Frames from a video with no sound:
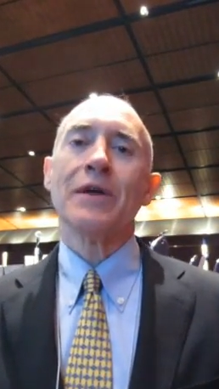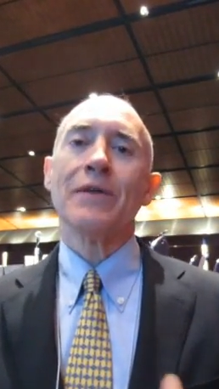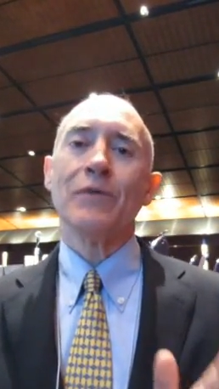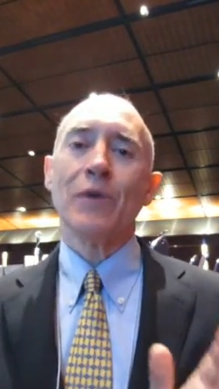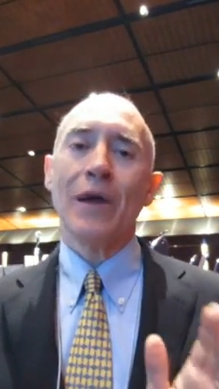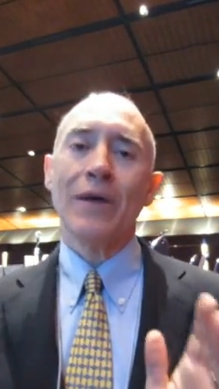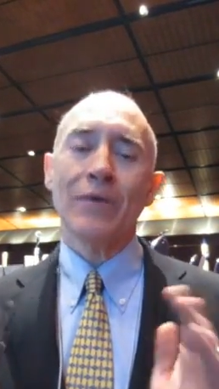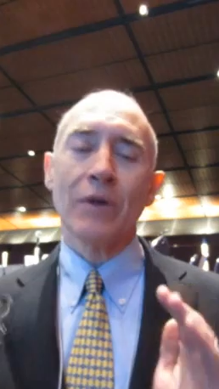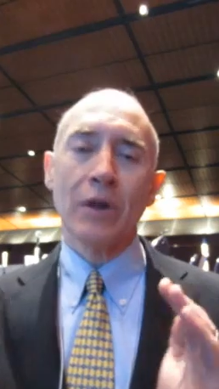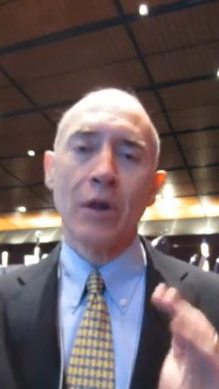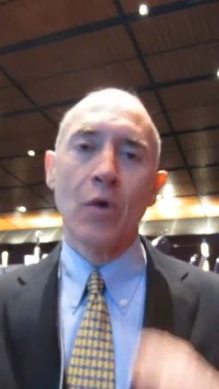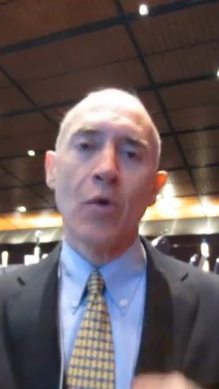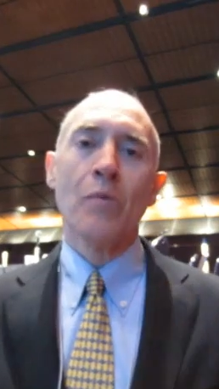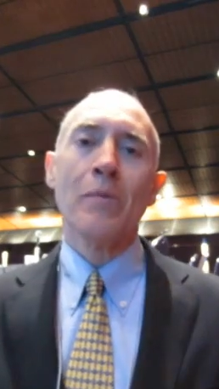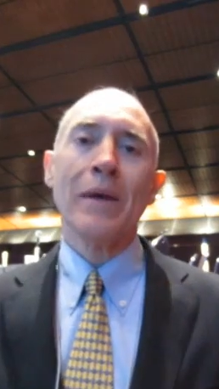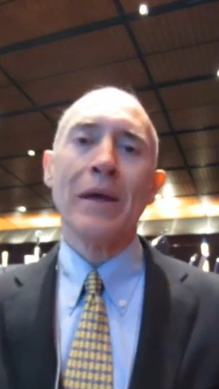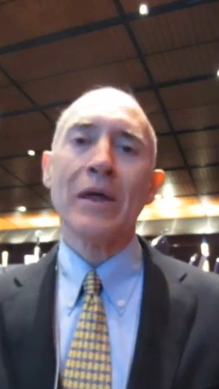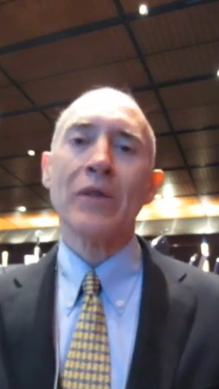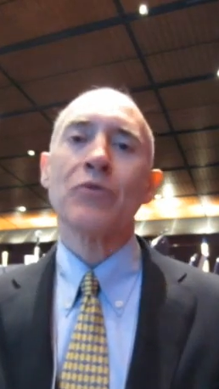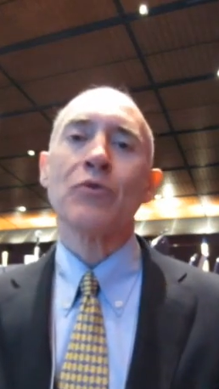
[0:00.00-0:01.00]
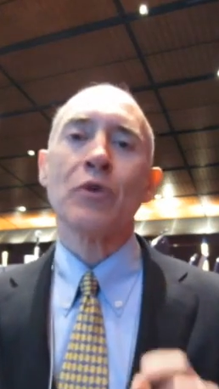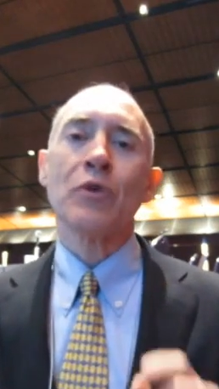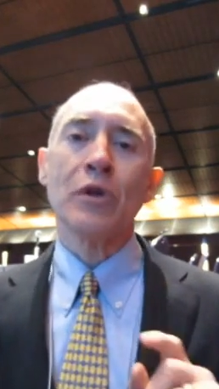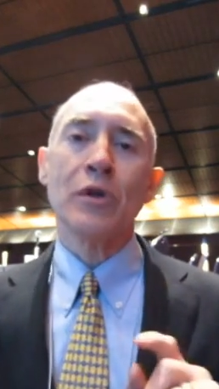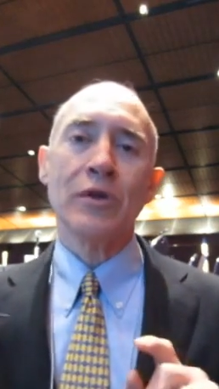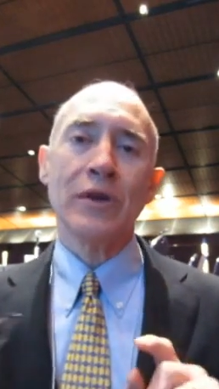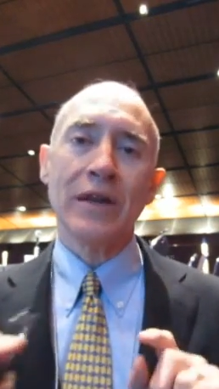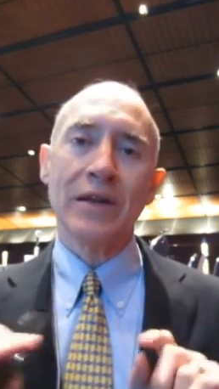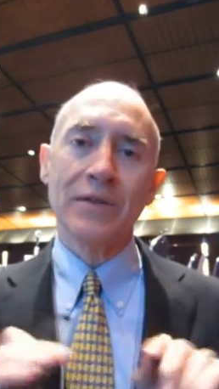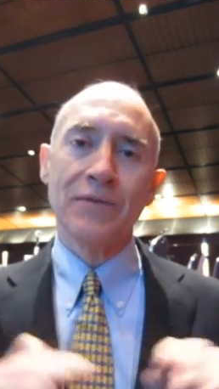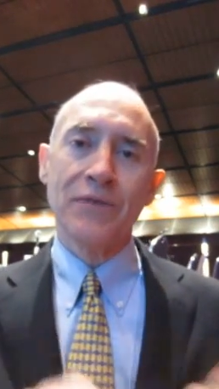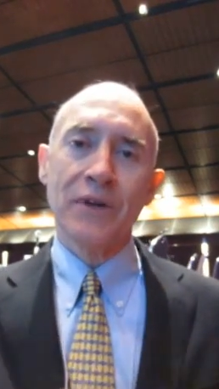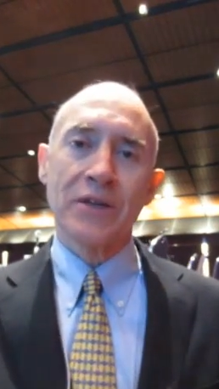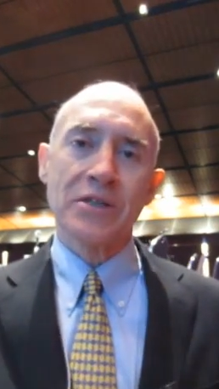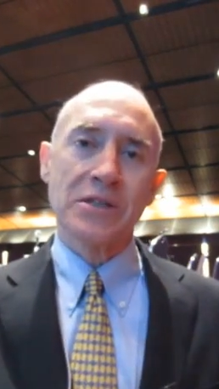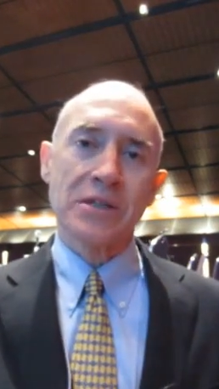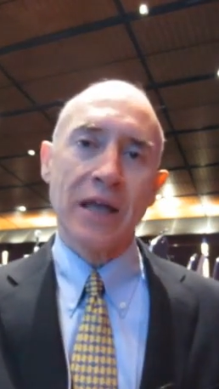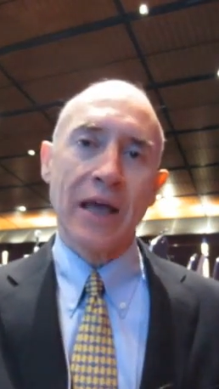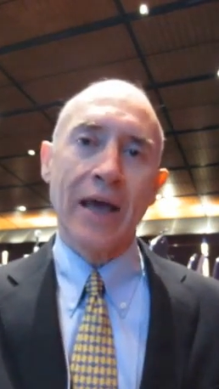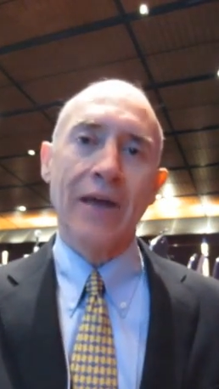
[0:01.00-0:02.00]
If you have a low omega-3, you need to
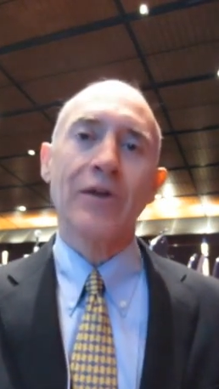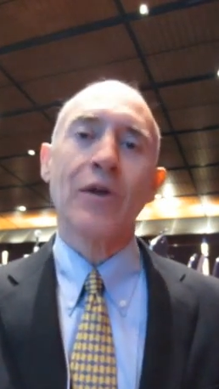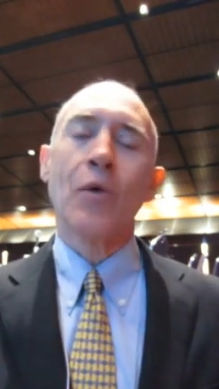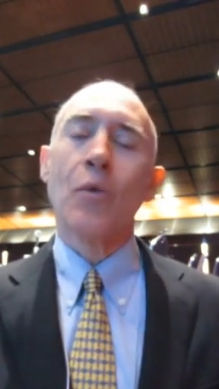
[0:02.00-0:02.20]
fix that.